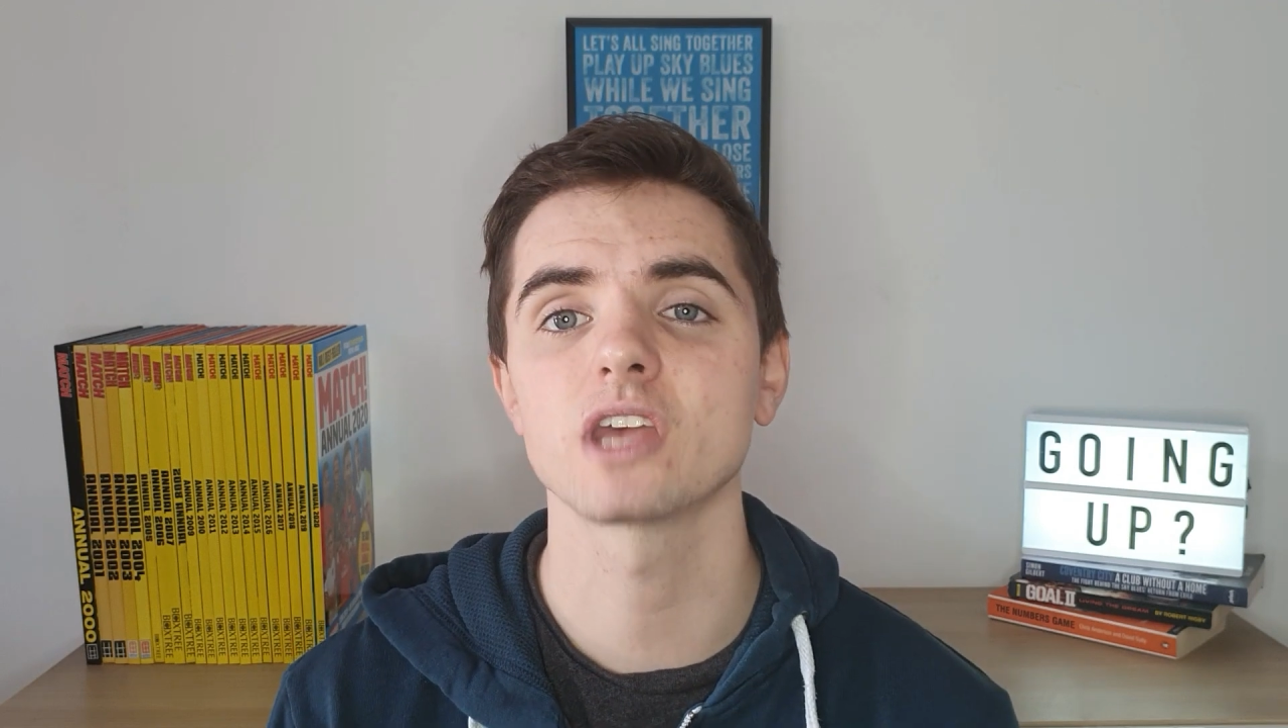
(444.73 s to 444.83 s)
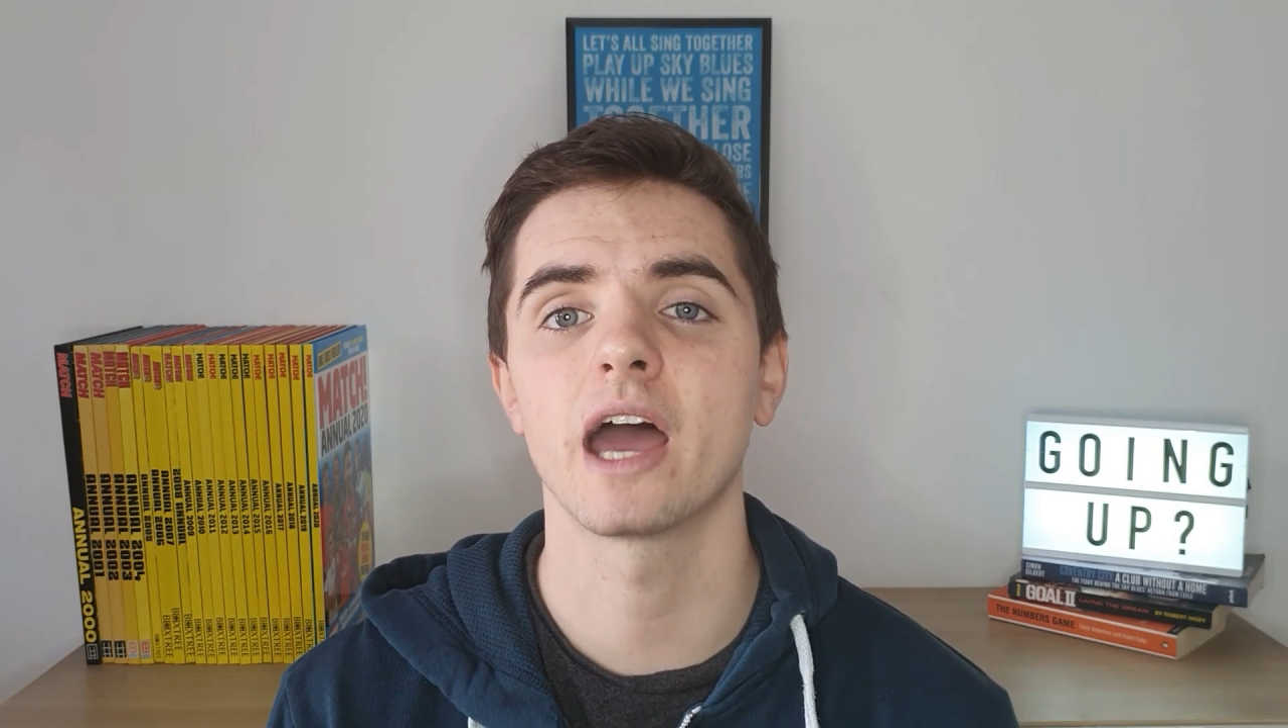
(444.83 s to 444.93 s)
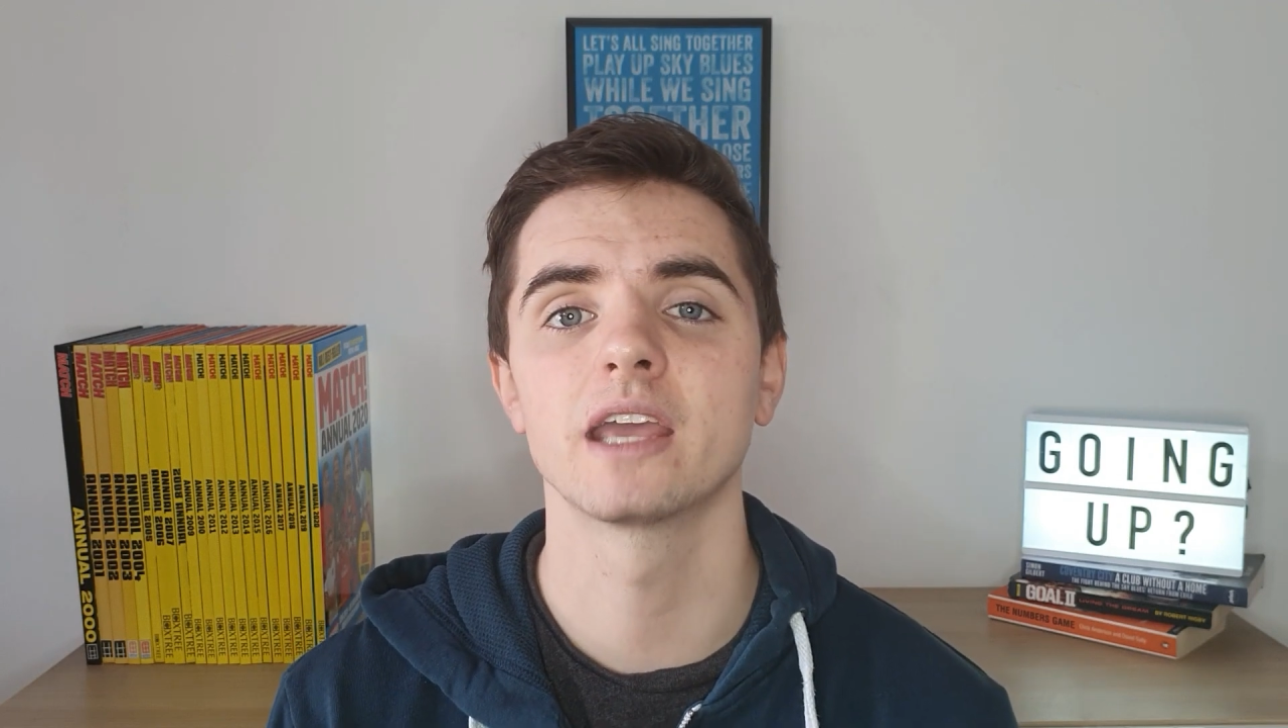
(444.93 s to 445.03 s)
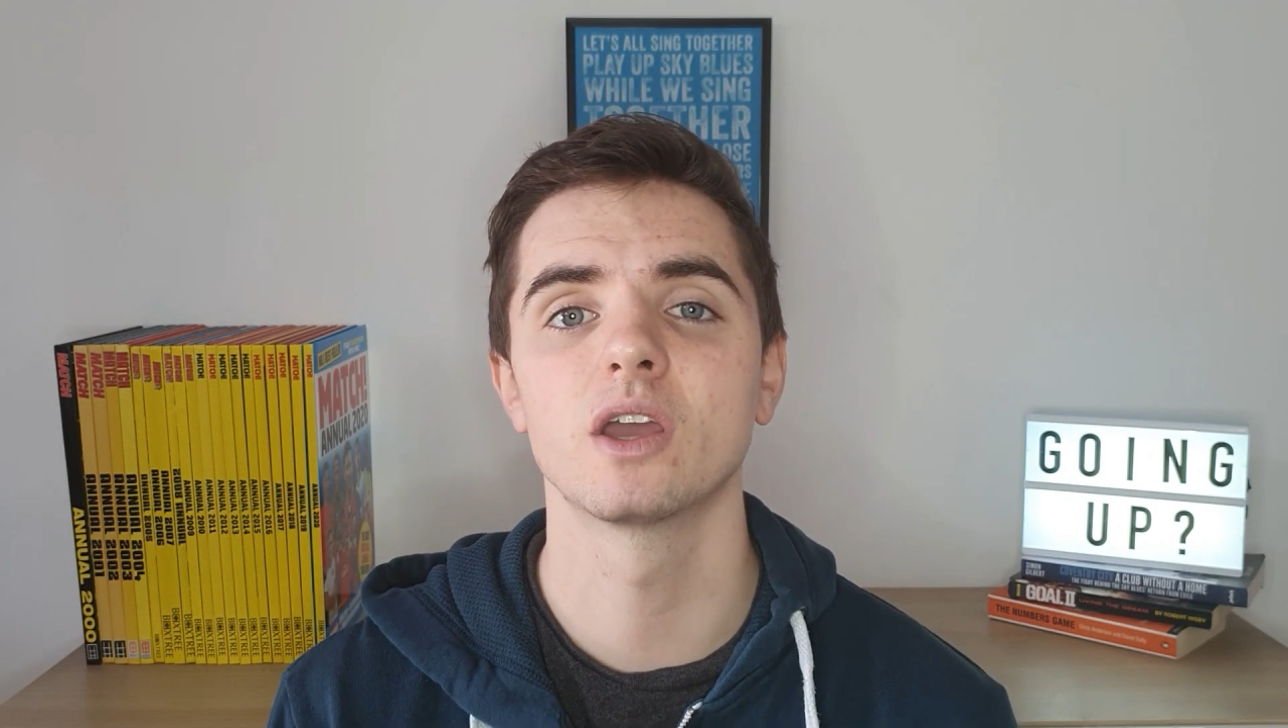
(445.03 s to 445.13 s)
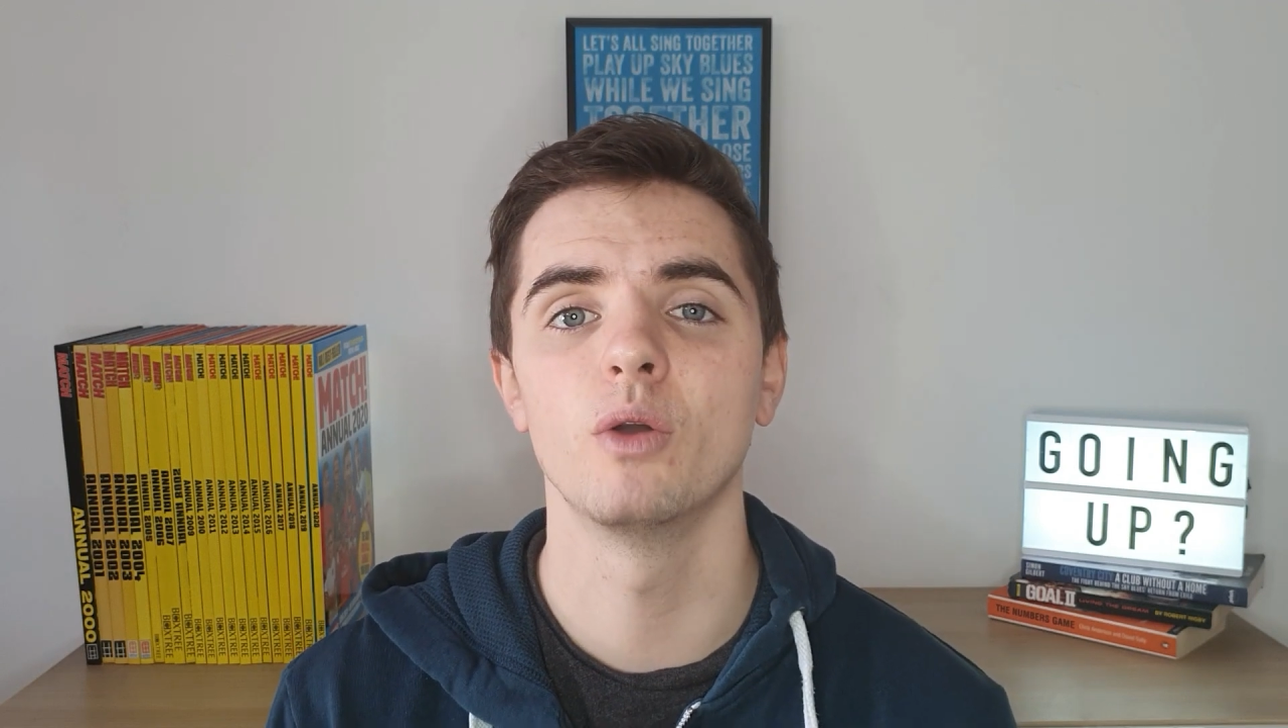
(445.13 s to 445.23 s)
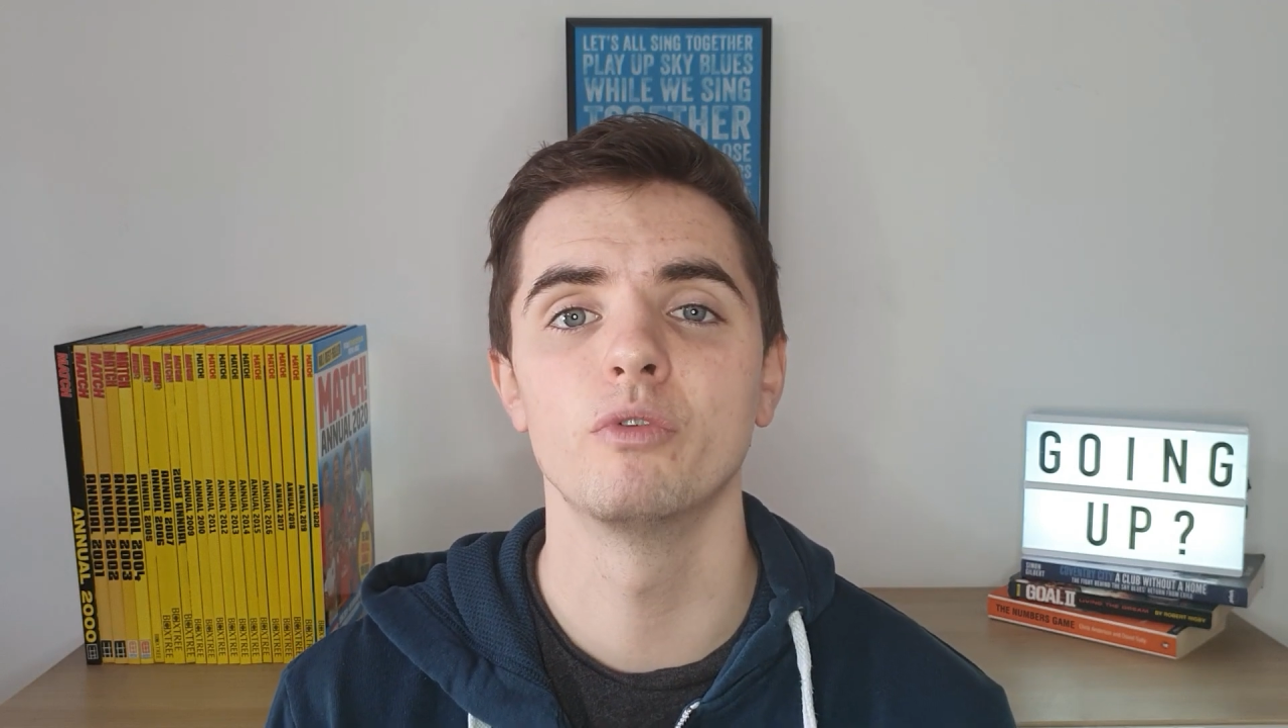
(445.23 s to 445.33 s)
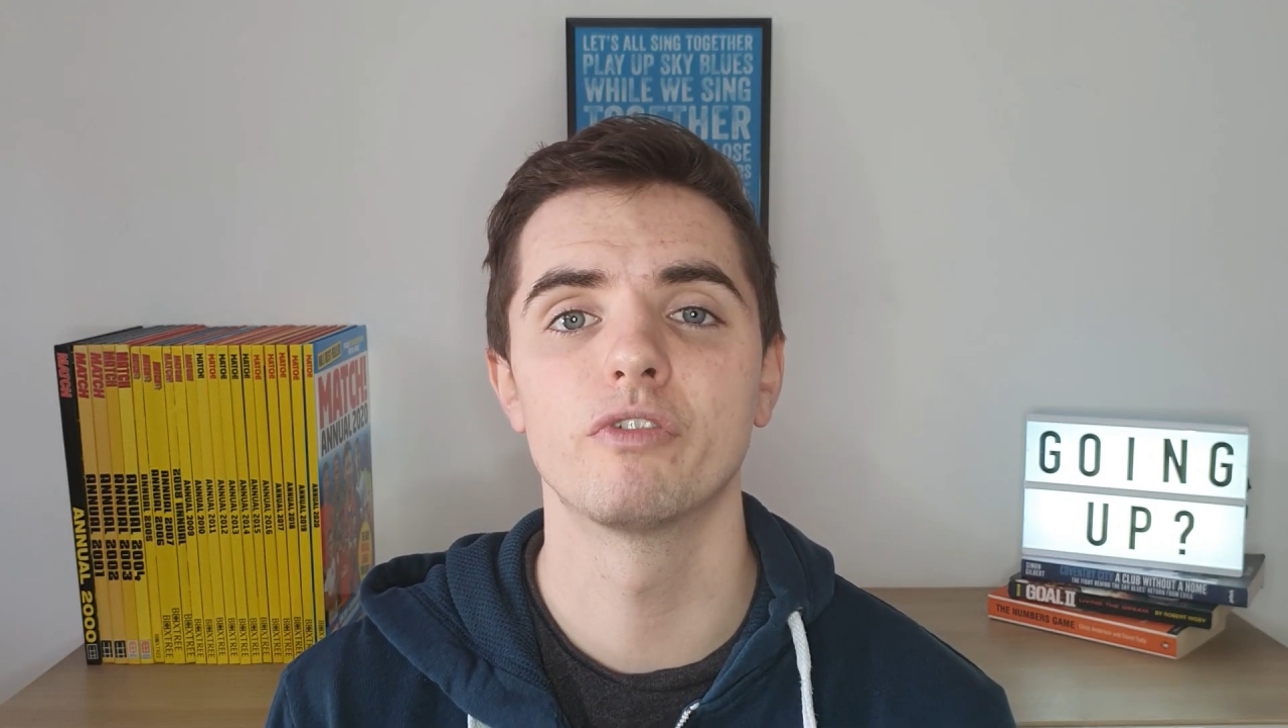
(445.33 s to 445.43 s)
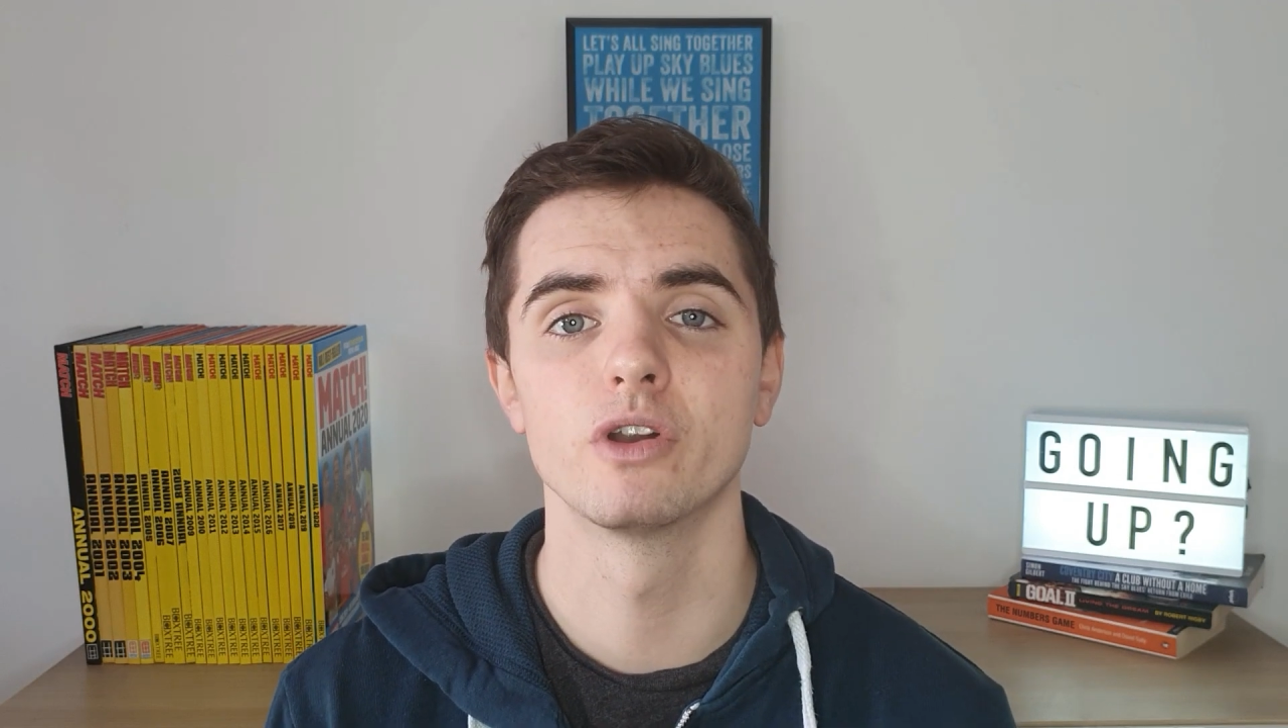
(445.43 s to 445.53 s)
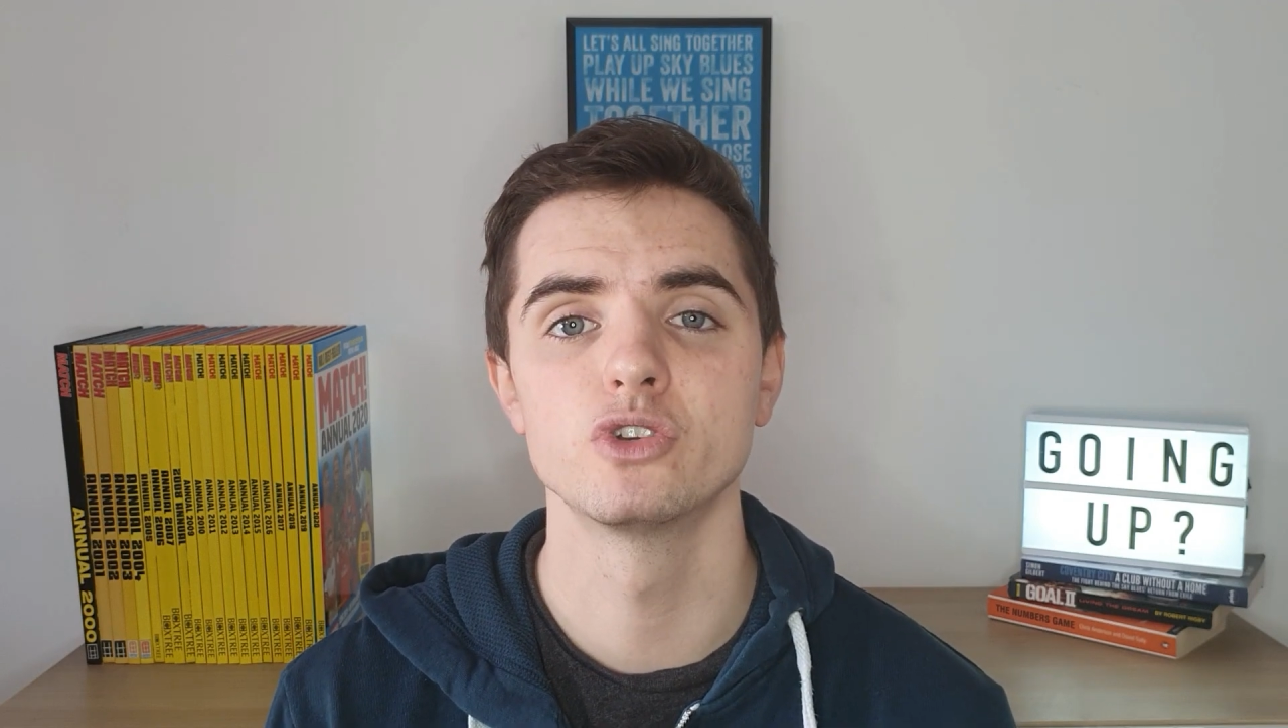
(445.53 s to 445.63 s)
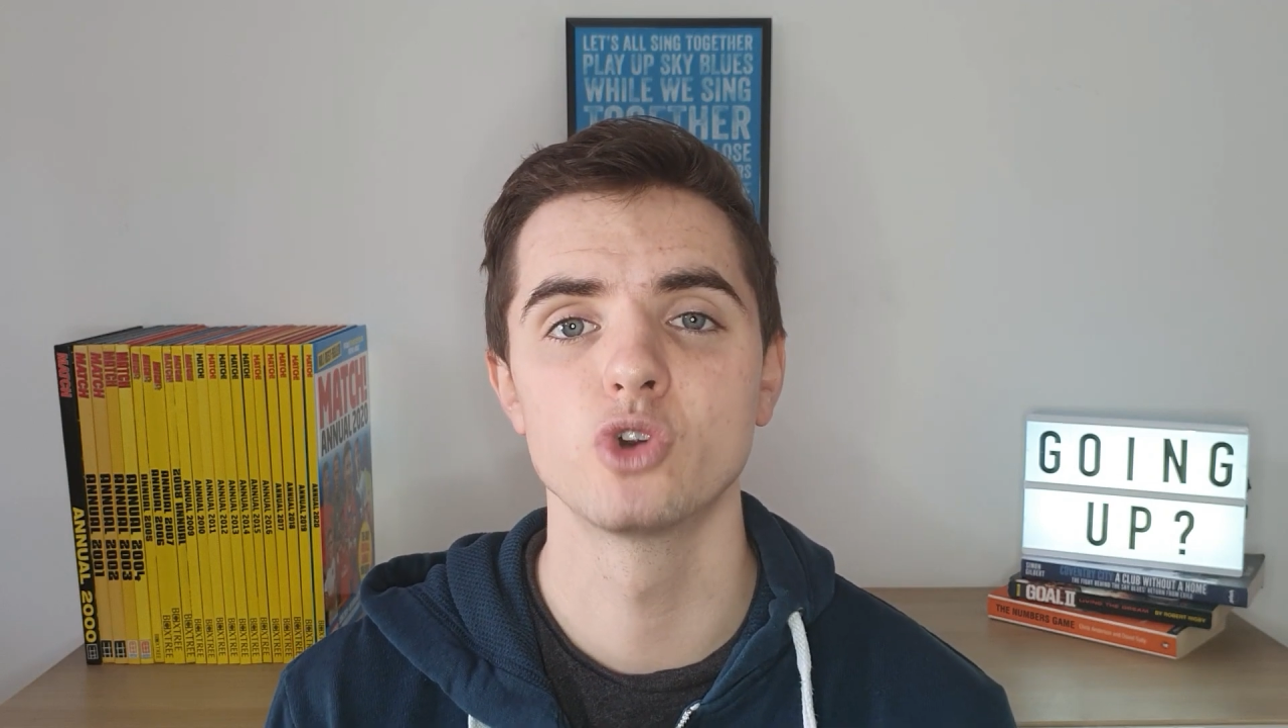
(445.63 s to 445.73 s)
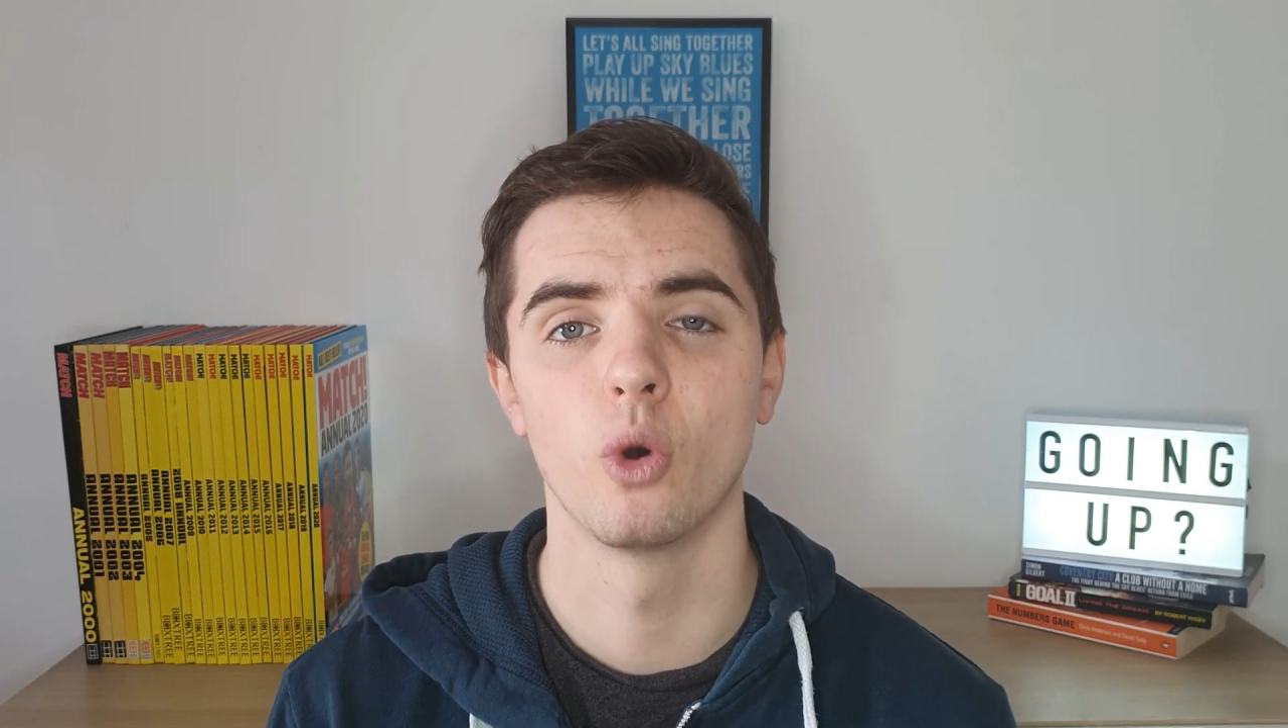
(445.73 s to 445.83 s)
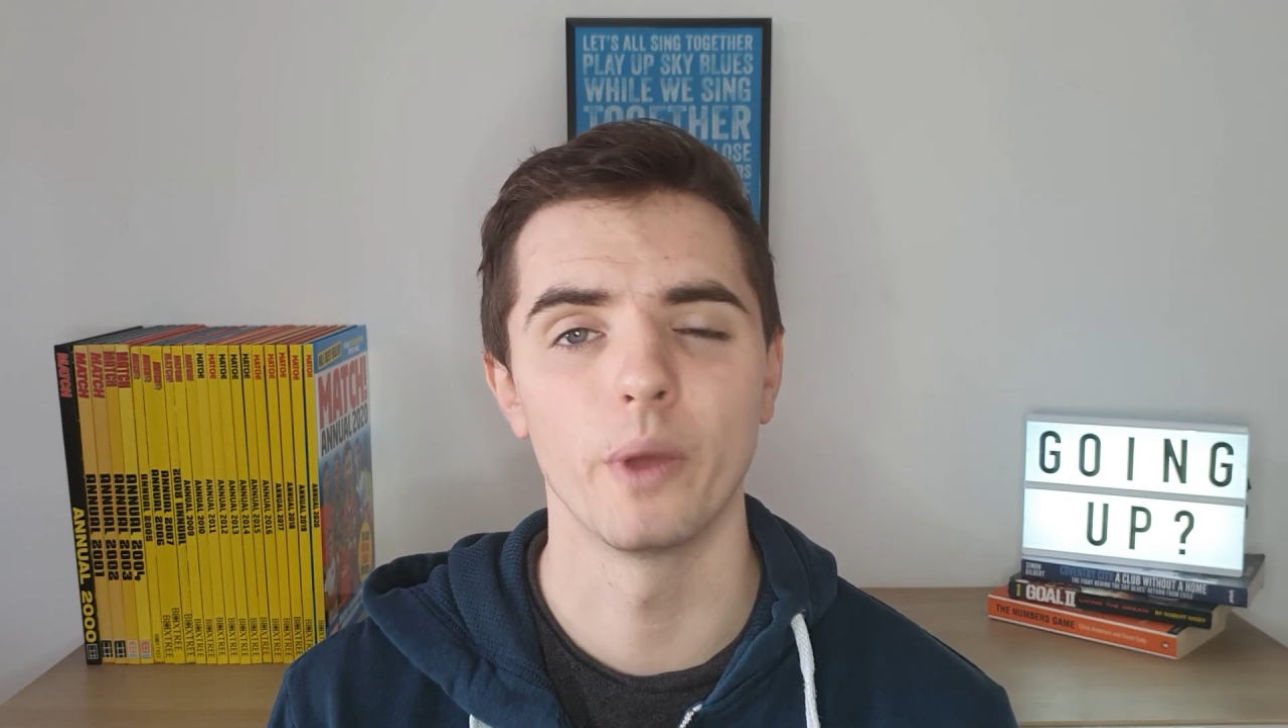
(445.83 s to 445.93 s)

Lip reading: and go for a draw.